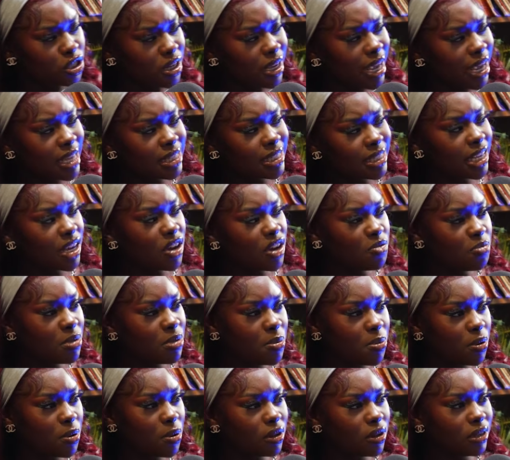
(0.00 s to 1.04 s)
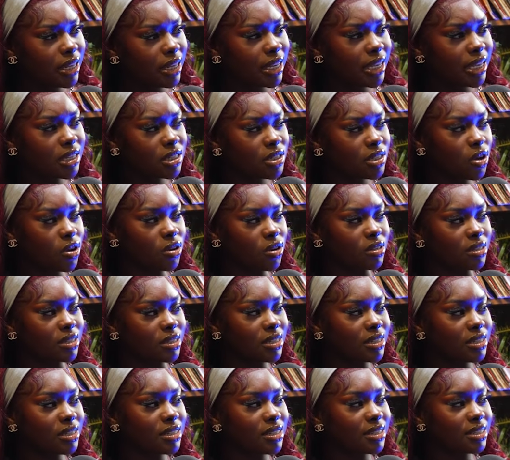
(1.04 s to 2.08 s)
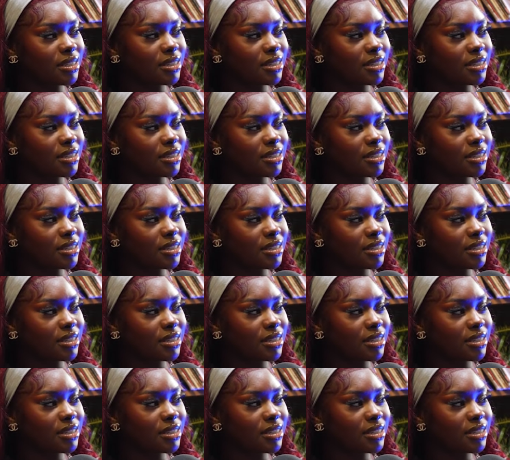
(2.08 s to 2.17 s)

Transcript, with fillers: Do you get sick of people leaking songs?